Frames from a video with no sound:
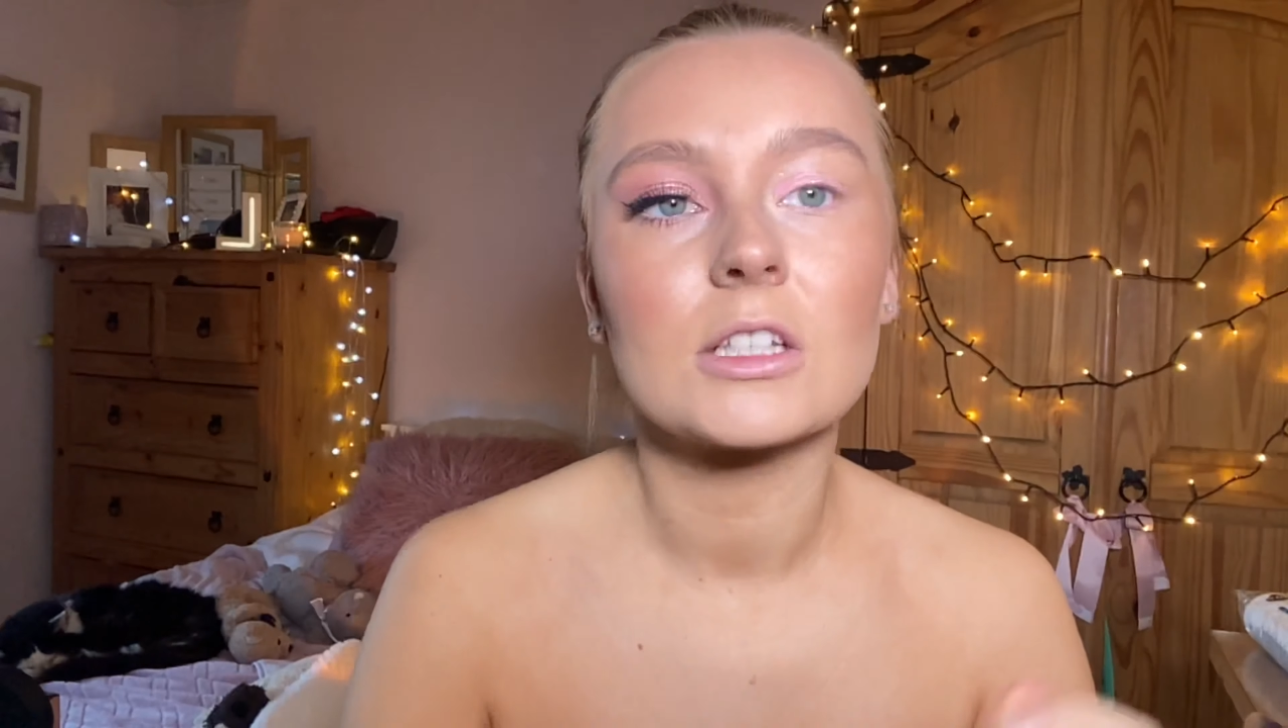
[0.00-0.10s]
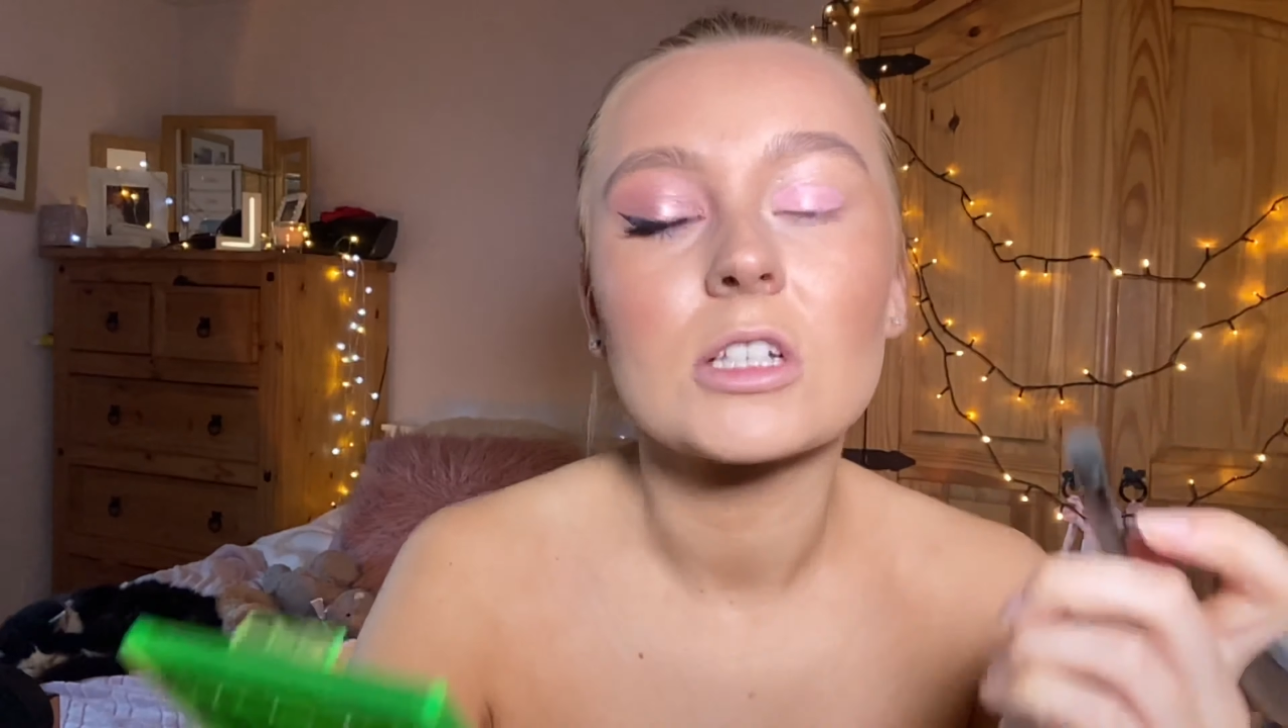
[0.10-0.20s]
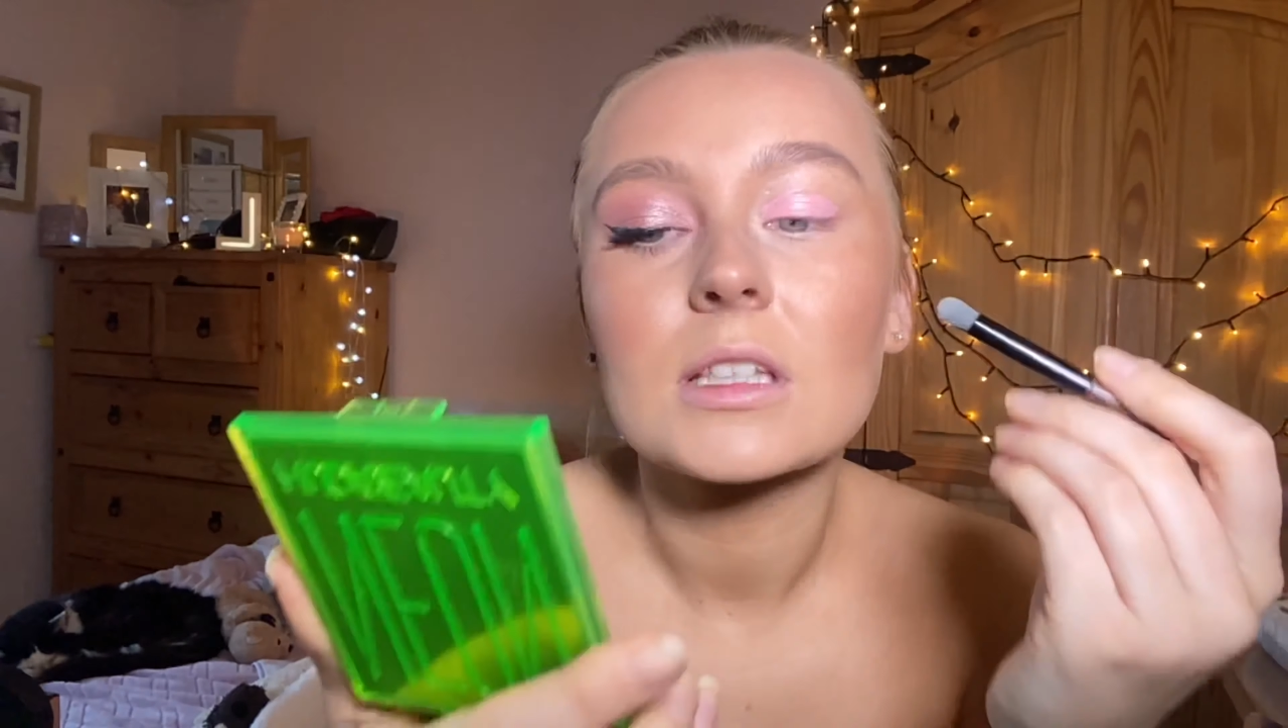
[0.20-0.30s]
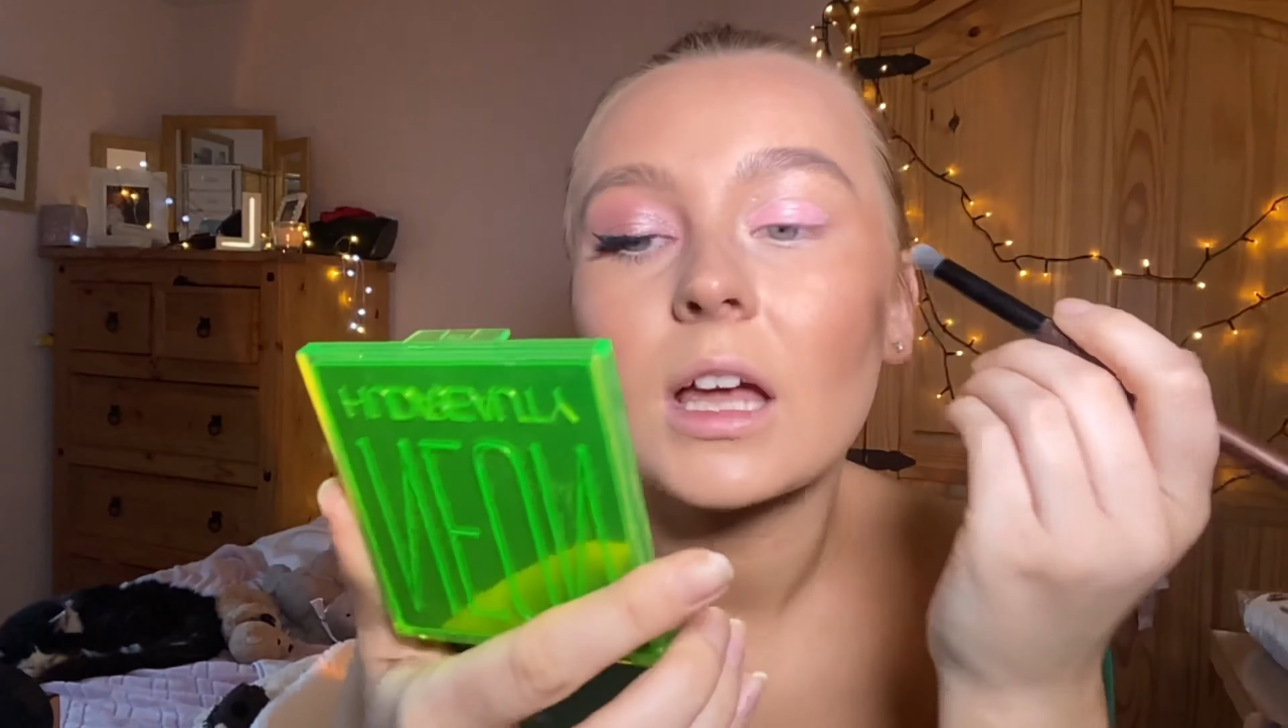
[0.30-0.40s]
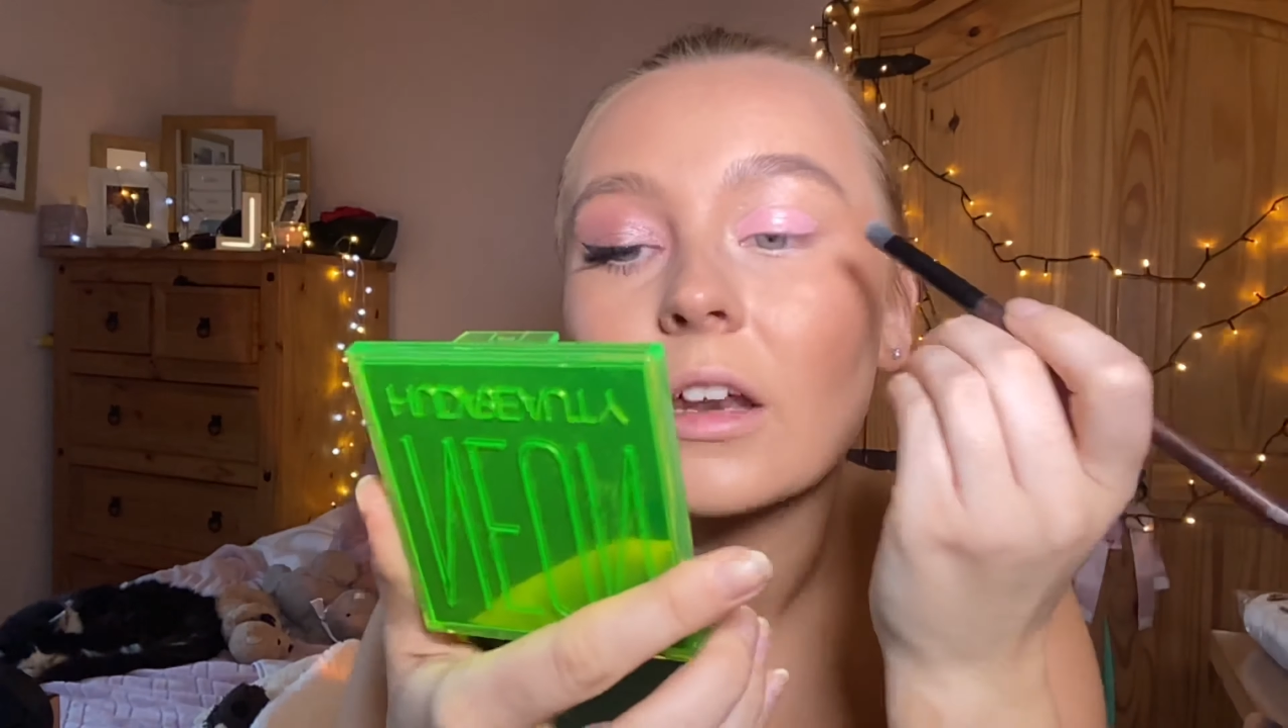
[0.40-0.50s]

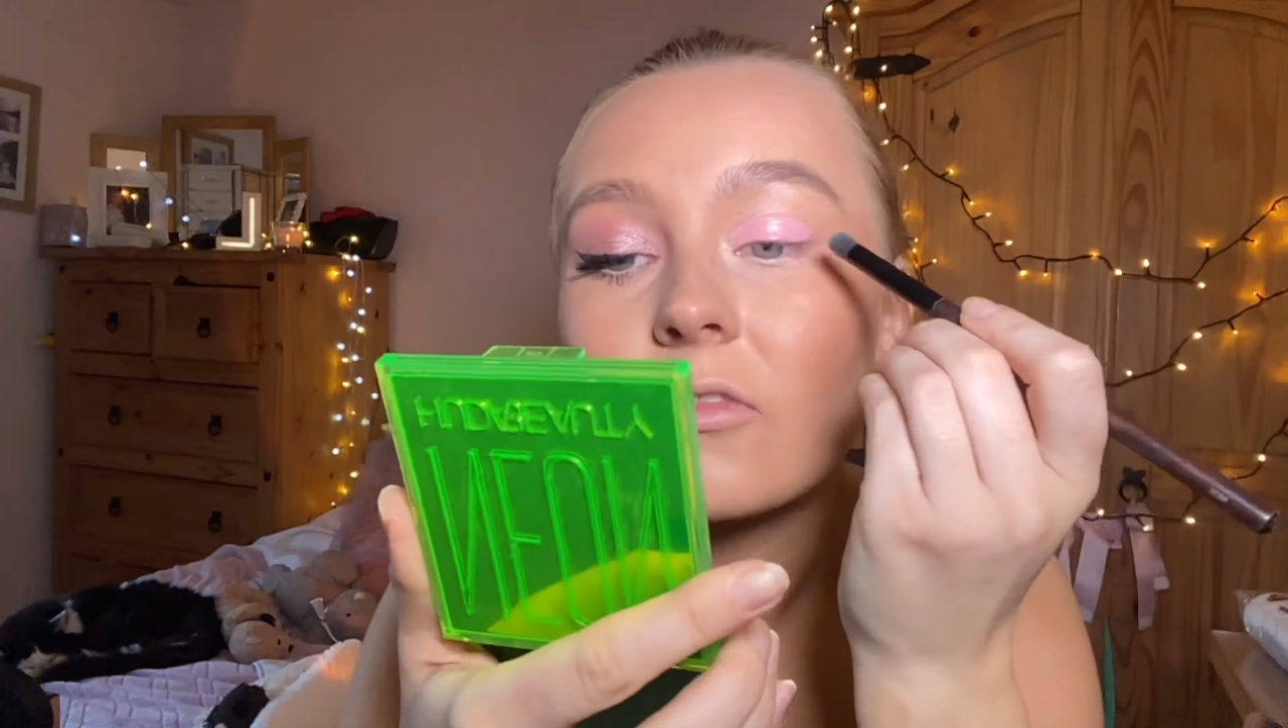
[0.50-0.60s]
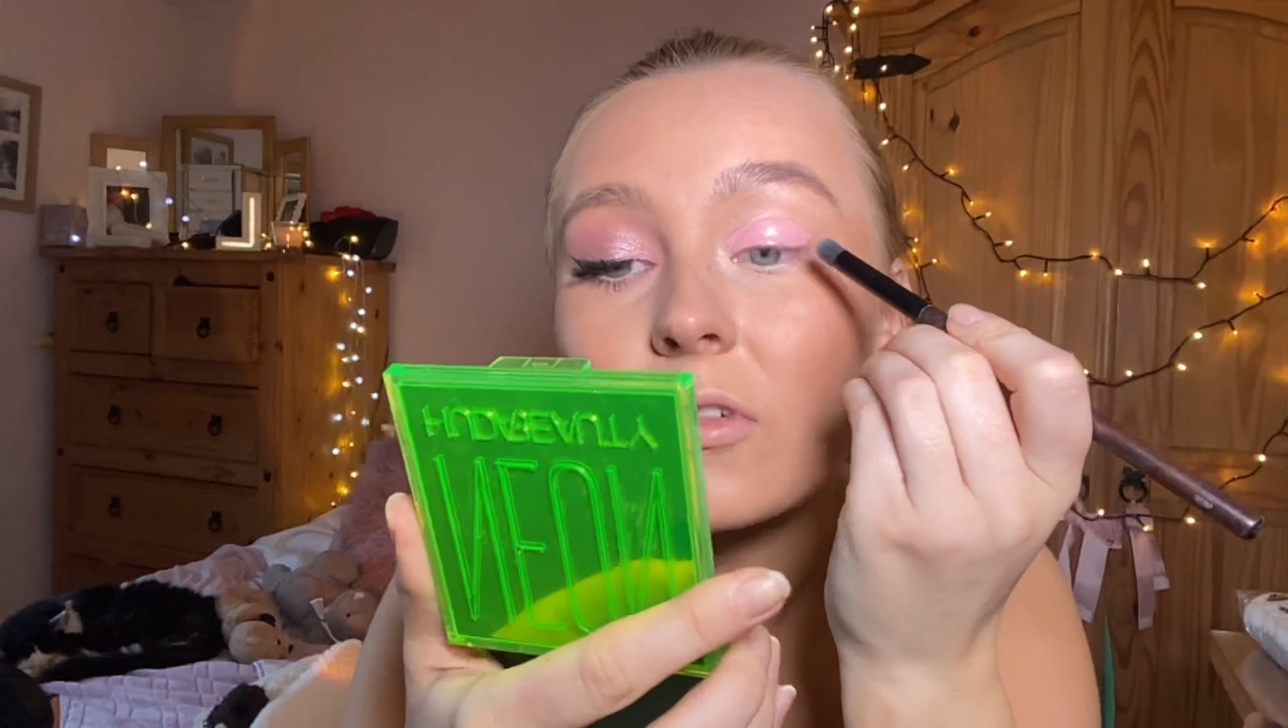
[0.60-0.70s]
just kind of